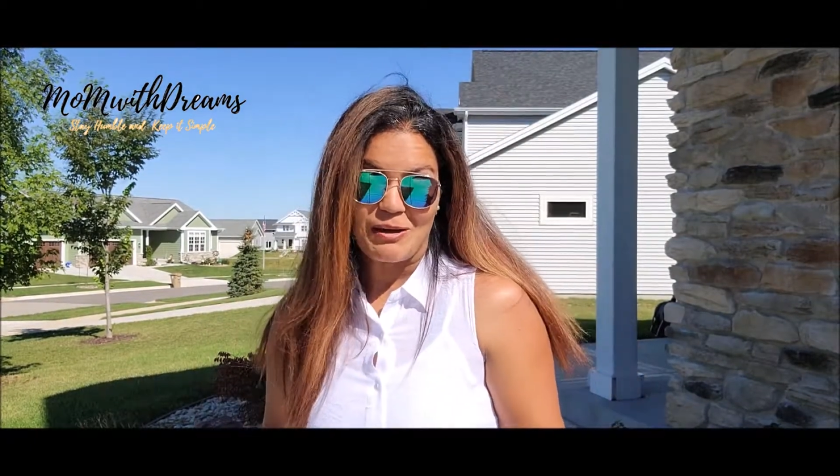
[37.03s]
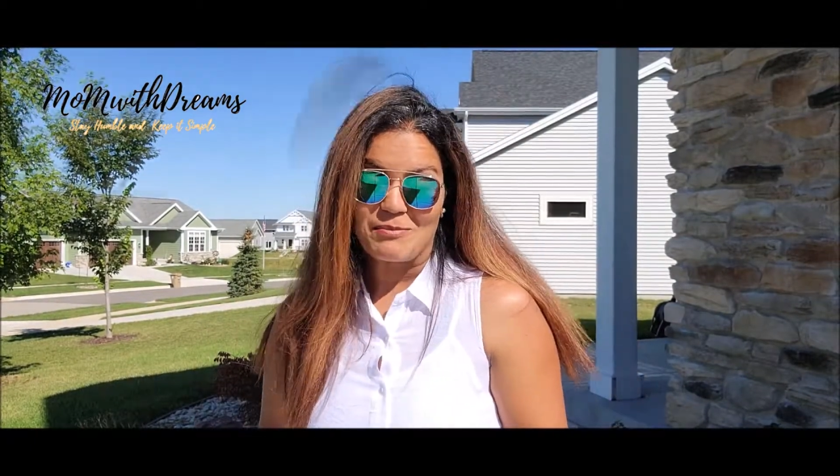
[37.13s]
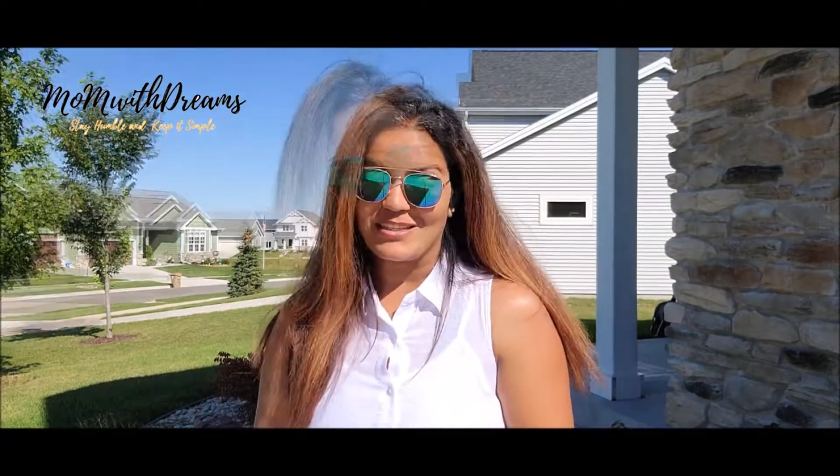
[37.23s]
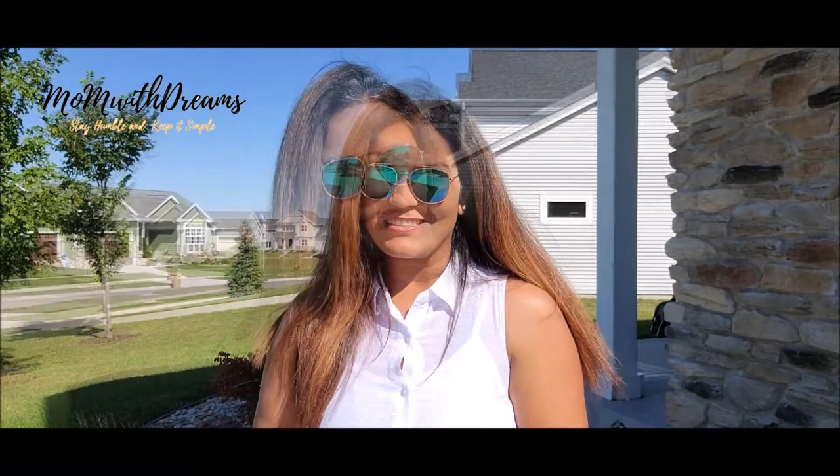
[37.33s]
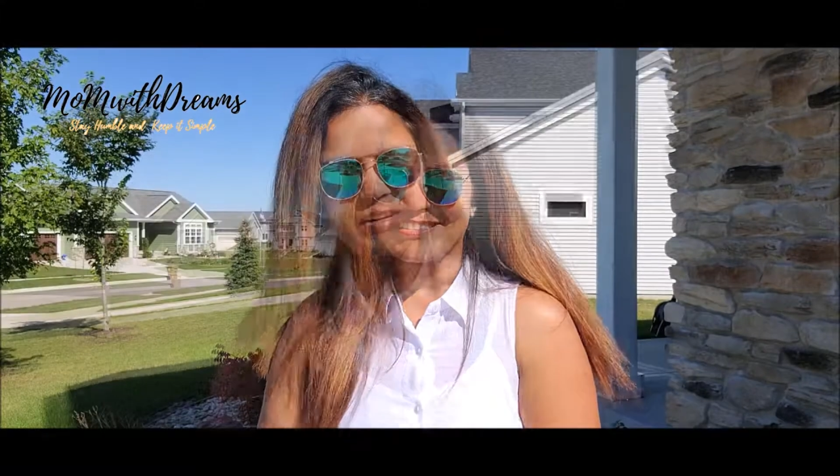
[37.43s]
The
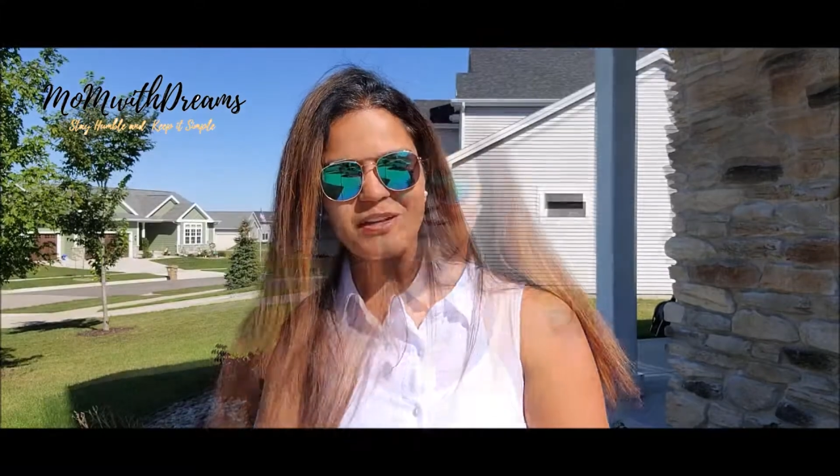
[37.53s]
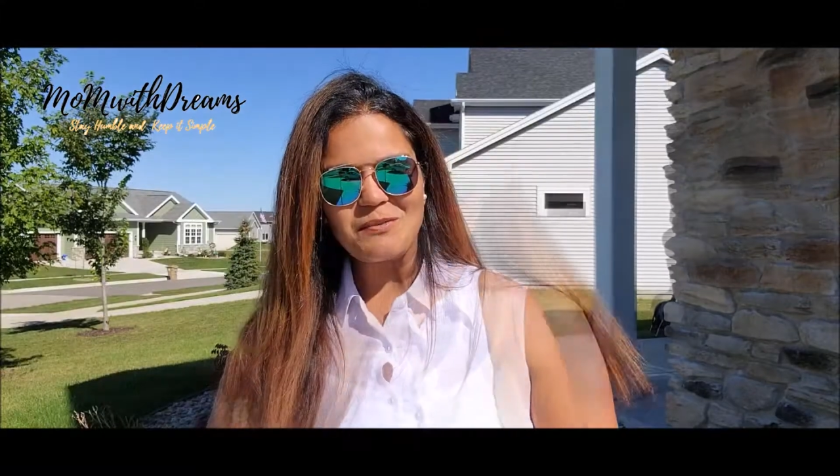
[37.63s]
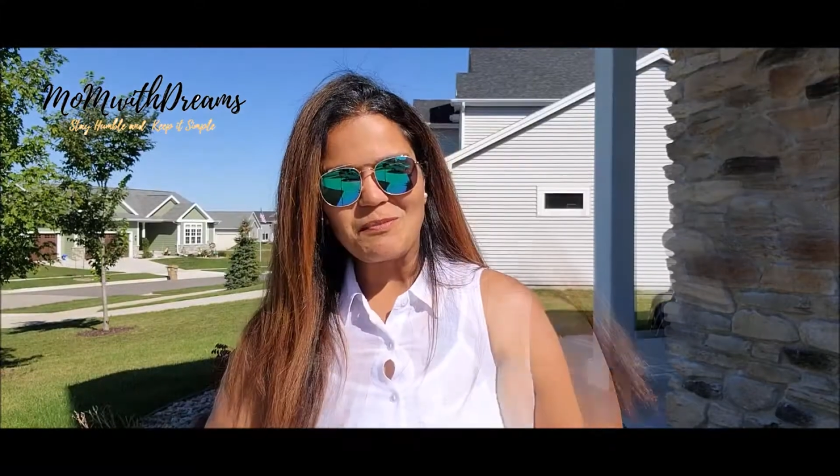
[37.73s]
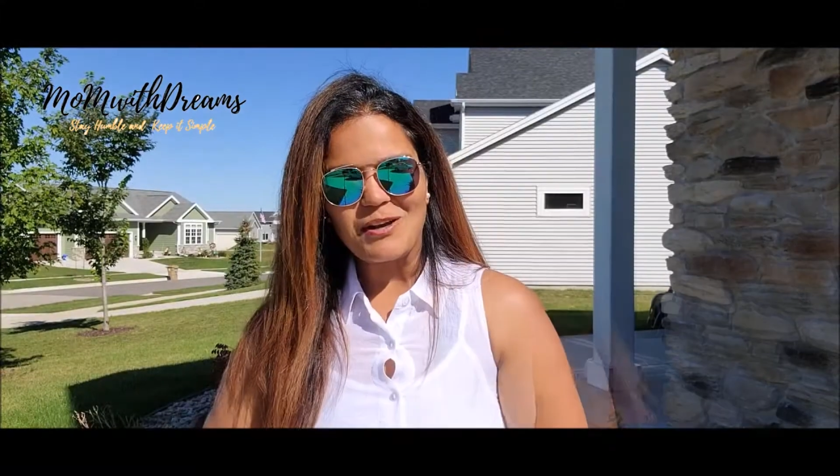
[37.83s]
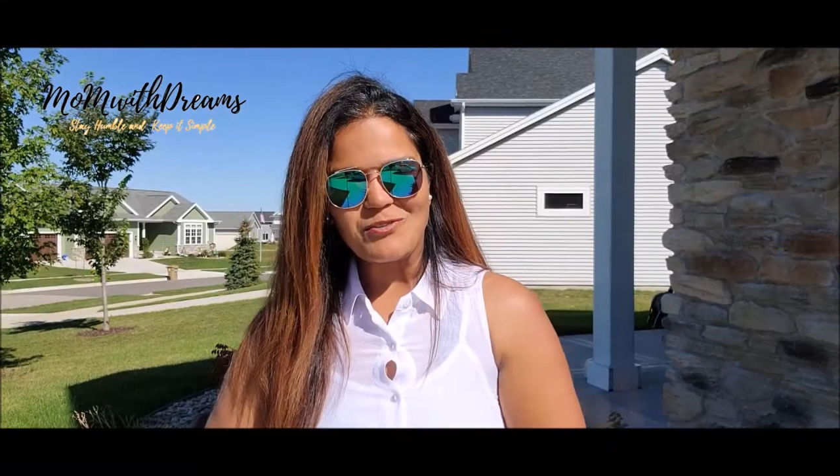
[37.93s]
number one tip
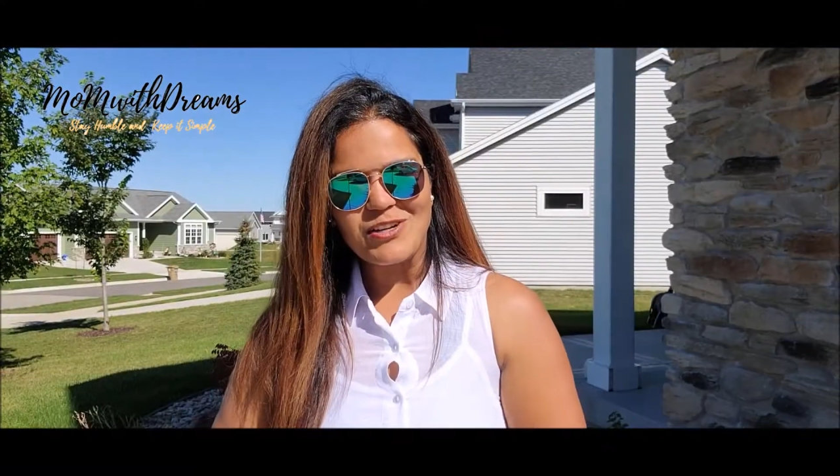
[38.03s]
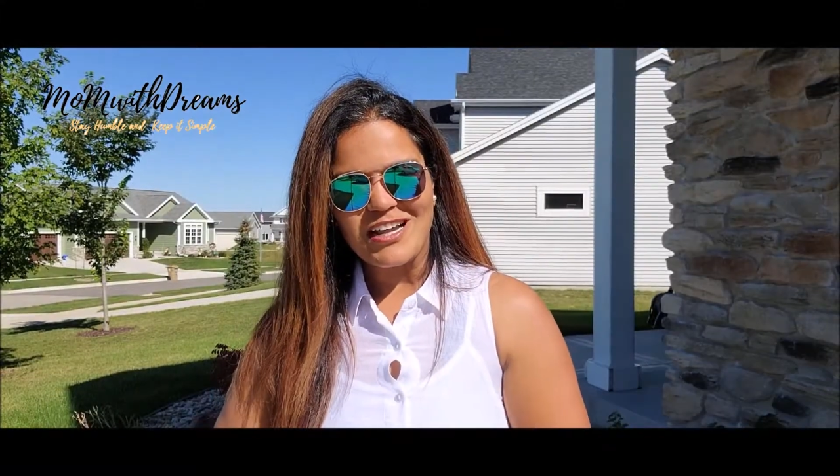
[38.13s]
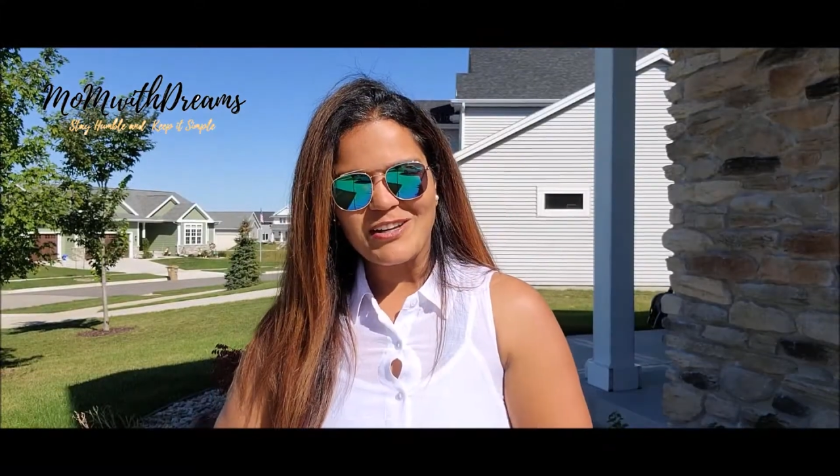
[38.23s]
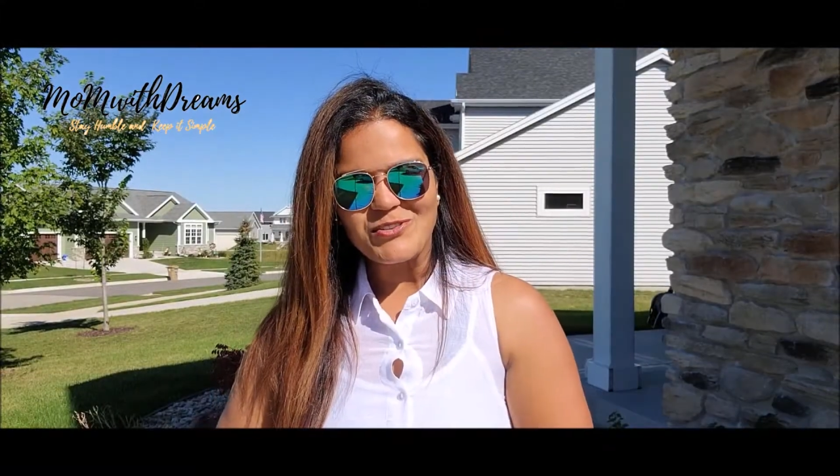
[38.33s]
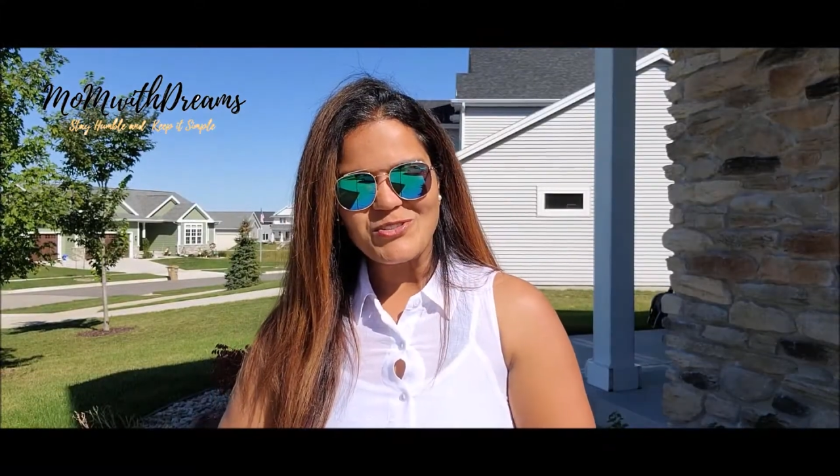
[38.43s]
I would
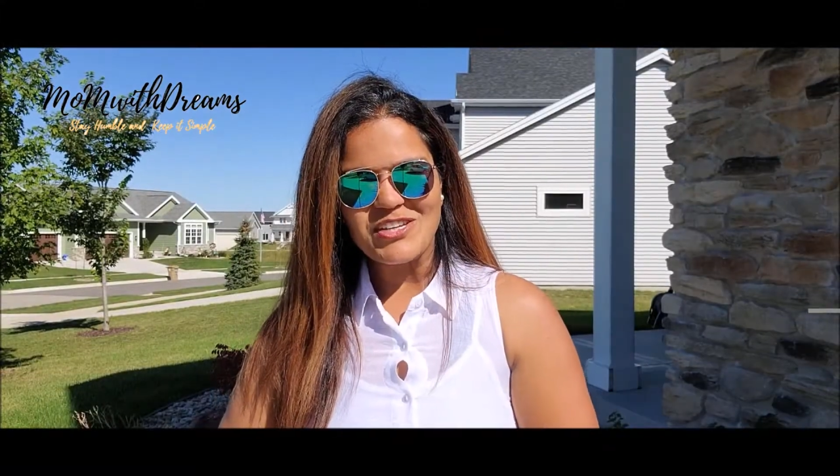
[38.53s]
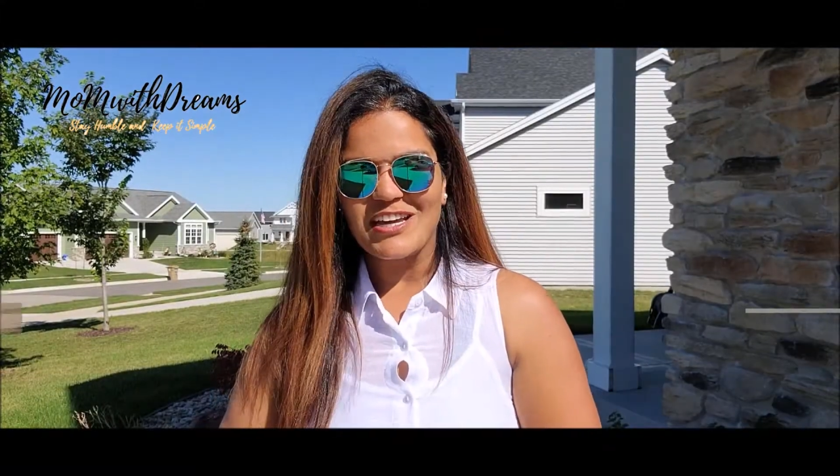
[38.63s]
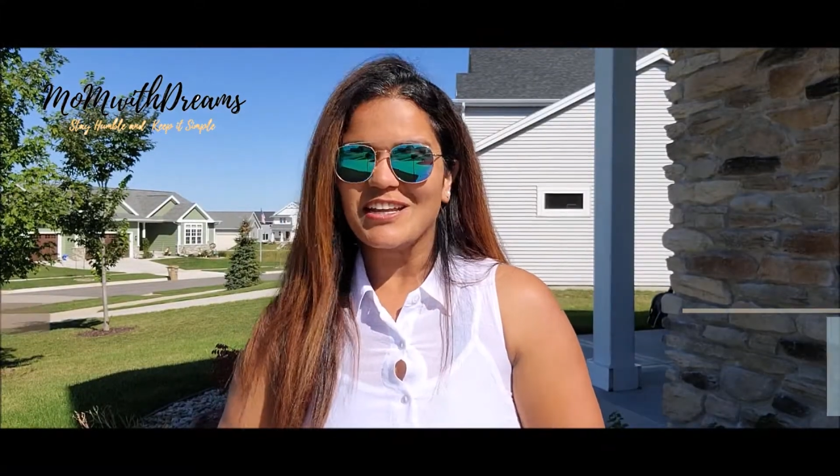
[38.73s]
like to share